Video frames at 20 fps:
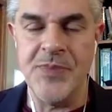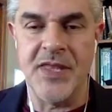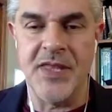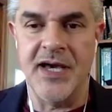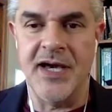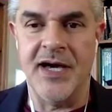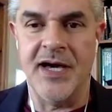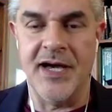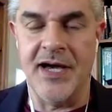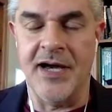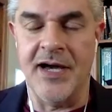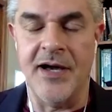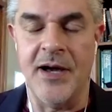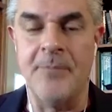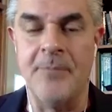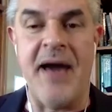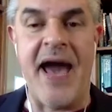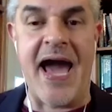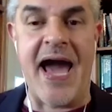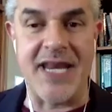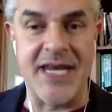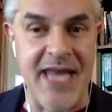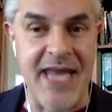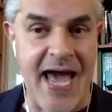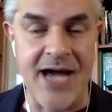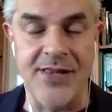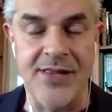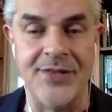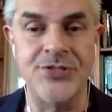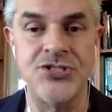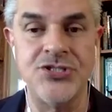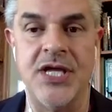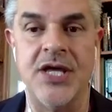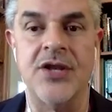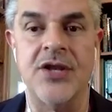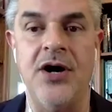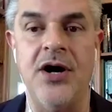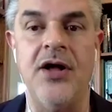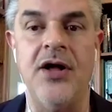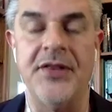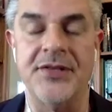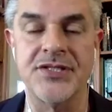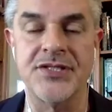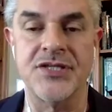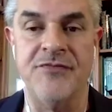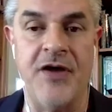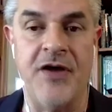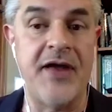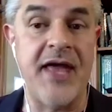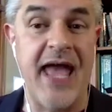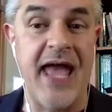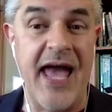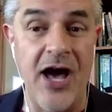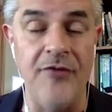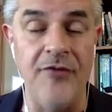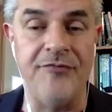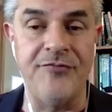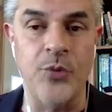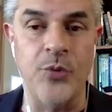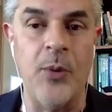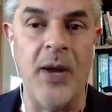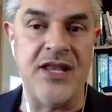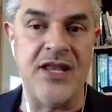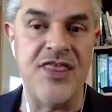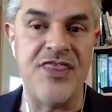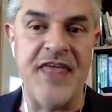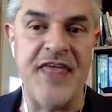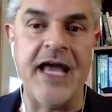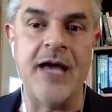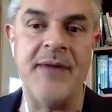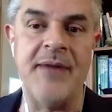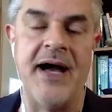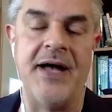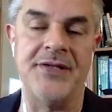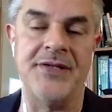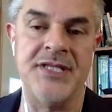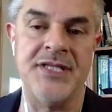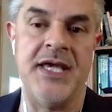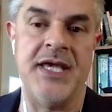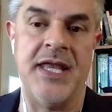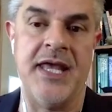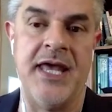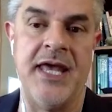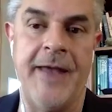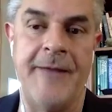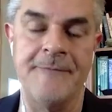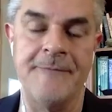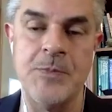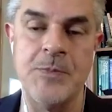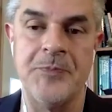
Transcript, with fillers: a, a bad analogy at all. It's a very helpful way to think about DNA.